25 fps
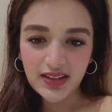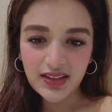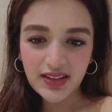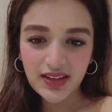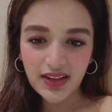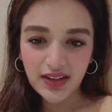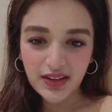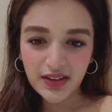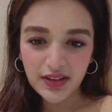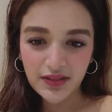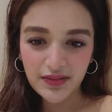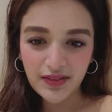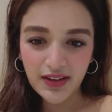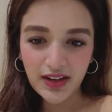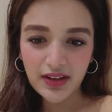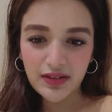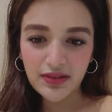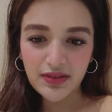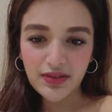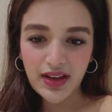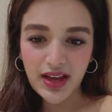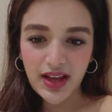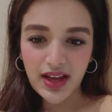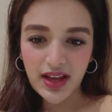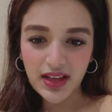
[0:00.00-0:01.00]
Nidhi
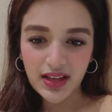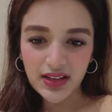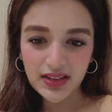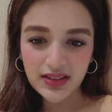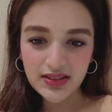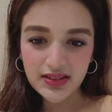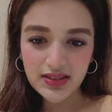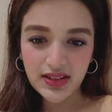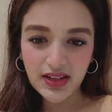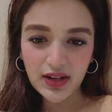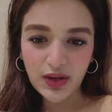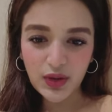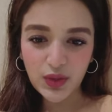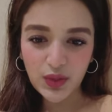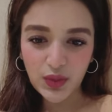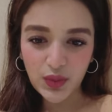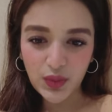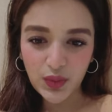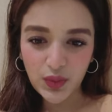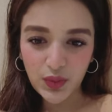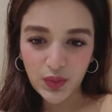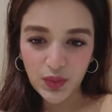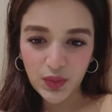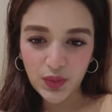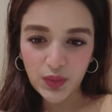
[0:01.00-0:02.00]
Agarwal fans,
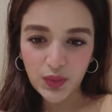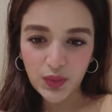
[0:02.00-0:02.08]
hello.